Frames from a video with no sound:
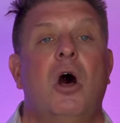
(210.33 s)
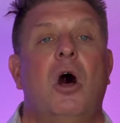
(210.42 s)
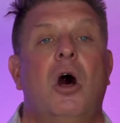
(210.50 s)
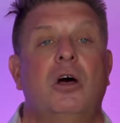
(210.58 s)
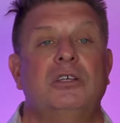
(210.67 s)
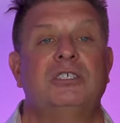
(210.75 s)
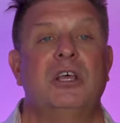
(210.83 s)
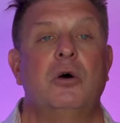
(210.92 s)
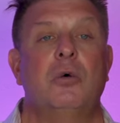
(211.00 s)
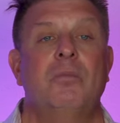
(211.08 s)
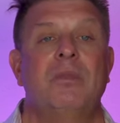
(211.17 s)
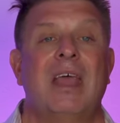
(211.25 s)

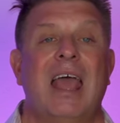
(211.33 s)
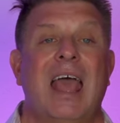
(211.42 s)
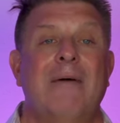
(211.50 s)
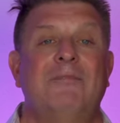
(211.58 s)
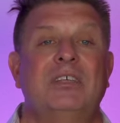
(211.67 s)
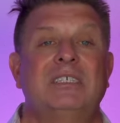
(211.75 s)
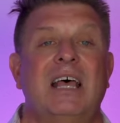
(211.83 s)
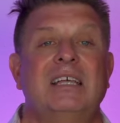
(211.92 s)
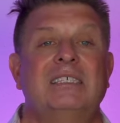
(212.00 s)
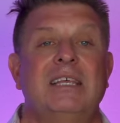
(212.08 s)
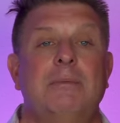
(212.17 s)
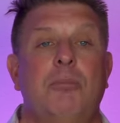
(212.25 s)
Also,
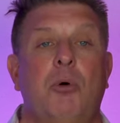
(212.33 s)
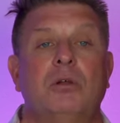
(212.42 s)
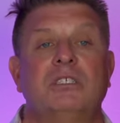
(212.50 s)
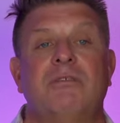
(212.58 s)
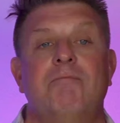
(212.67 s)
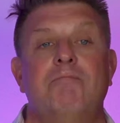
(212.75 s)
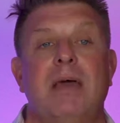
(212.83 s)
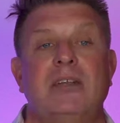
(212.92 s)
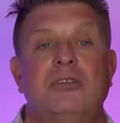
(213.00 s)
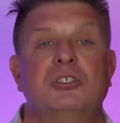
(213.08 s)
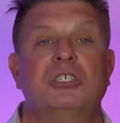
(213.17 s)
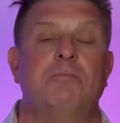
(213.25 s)
emphasize the importance of
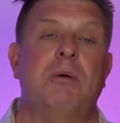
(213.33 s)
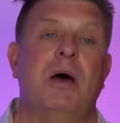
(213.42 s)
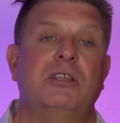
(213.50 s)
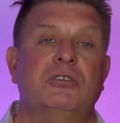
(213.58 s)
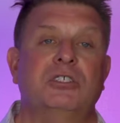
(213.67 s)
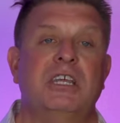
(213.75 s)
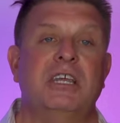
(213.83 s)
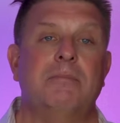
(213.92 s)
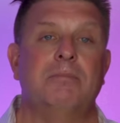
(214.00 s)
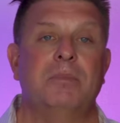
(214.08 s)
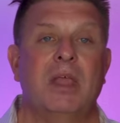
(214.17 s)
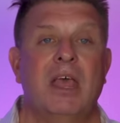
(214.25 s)
mentorship on your team.
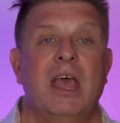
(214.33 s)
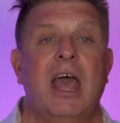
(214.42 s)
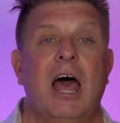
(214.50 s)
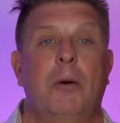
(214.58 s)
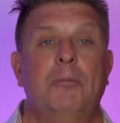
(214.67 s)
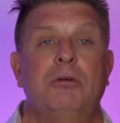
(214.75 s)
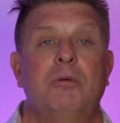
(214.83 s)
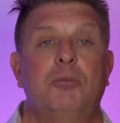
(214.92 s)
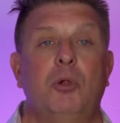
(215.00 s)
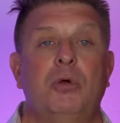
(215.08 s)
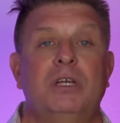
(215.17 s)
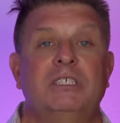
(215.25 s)
Help your
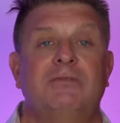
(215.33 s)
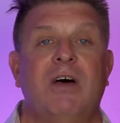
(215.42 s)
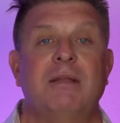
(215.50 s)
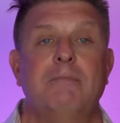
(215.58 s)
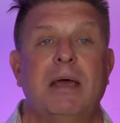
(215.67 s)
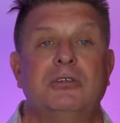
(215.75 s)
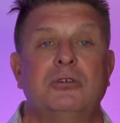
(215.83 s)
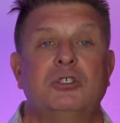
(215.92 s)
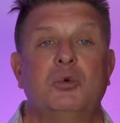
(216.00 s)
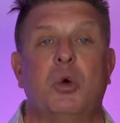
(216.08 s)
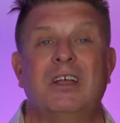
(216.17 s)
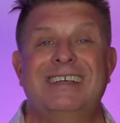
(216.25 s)
employees find mentors
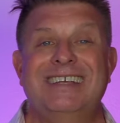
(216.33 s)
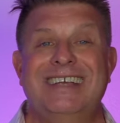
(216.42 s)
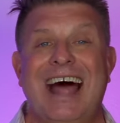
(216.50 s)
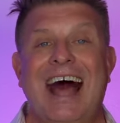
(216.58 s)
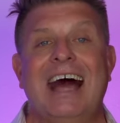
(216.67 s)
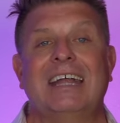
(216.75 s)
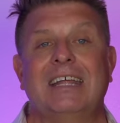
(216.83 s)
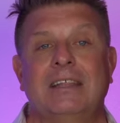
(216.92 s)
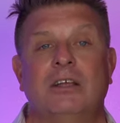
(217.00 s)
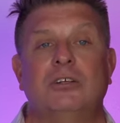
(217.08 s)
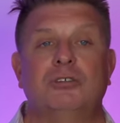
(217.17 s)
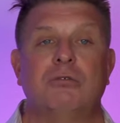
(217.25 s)
who are not in
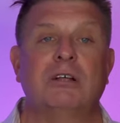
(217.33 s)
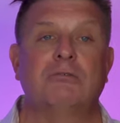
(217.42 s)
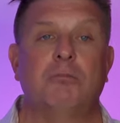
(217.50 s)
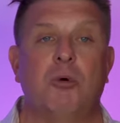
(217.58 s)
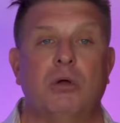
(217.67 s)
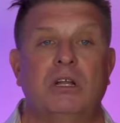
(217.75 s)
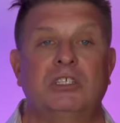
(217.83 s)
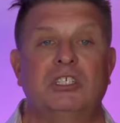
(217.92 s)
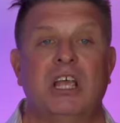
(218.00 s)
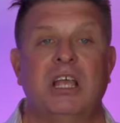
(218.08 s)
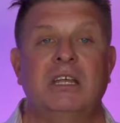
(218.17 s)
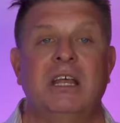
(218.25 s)
their direct reporting
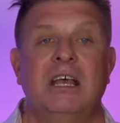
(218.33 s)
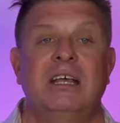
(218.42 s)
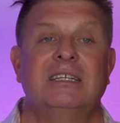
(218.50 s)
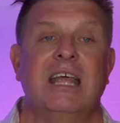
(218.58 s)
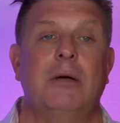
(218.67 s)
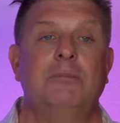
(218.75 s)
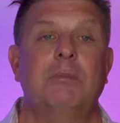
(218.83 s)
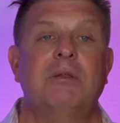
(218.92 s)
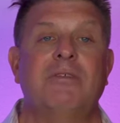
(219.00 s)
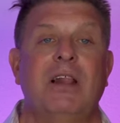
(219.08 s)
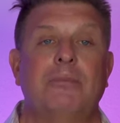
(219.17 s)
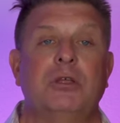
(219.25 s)
chain to help them
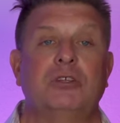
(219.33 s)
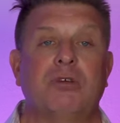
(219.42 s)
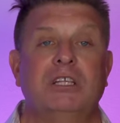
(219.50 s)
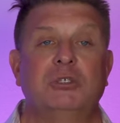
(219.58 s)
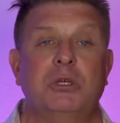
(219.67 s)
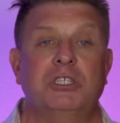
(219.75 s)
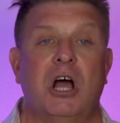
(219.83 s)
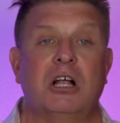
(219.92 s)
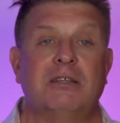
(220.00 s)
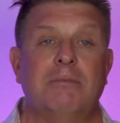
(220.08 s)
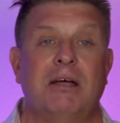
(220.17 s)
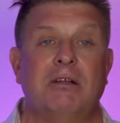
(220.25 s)
develop the traits we
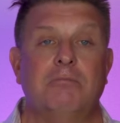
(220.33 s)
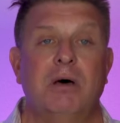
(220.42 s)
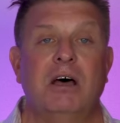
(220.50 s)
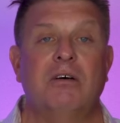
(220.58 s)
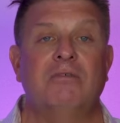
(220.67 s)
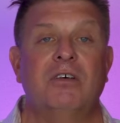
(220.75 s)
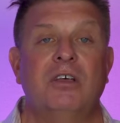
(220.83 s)
talked about above.